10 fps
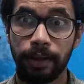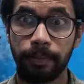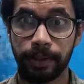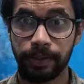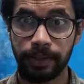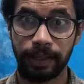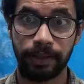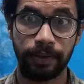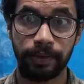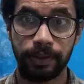because
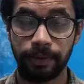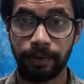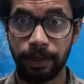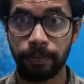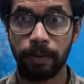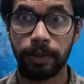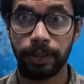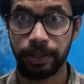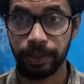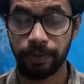the civilian
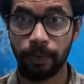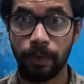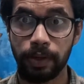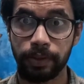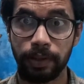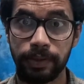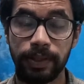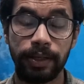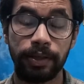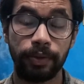population was also
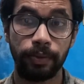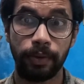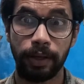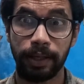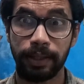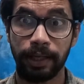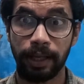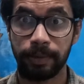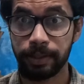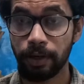sent into the war at that
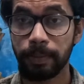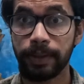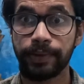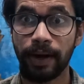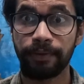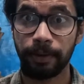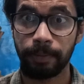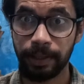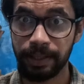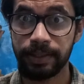time. He's not been drafted,
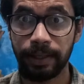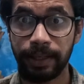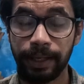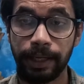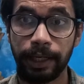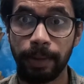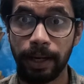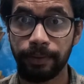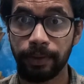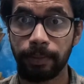but he's still technically
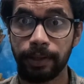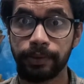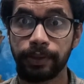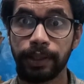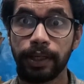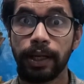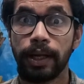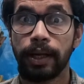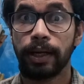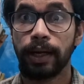part of the military.
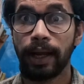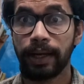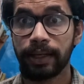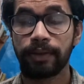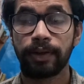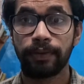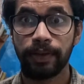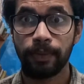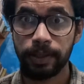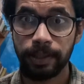And even if he
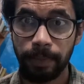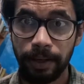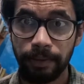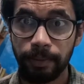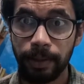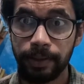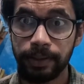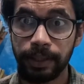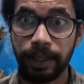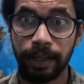wasn't part of the
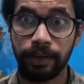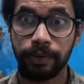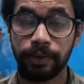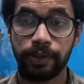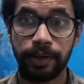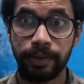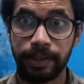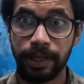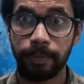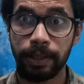military, the general
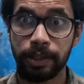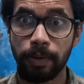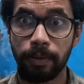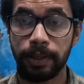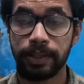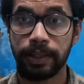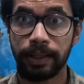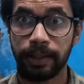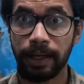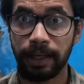Japanese population
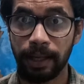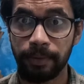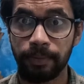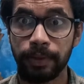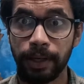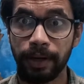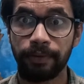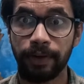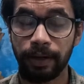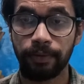at that time were
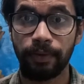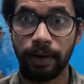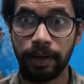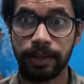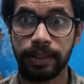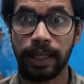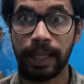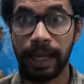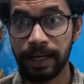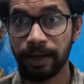afraid of foreigners. They
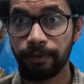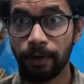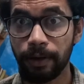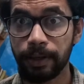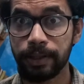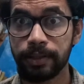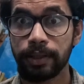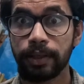hated foreigners.